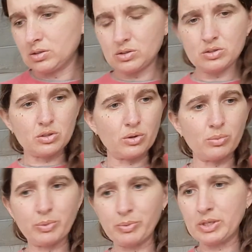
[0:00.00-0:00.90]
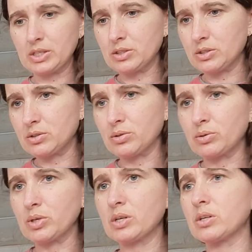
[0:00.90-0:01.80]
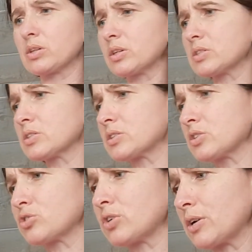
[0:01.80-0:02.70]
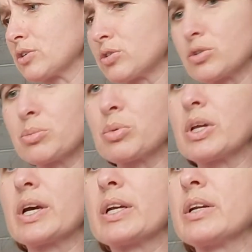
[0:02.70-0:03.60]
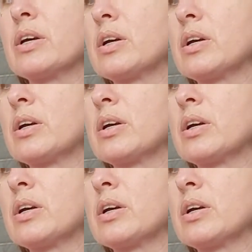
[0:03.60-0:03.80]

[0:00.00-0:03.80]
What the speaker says: So what we need to do, this is a drip line.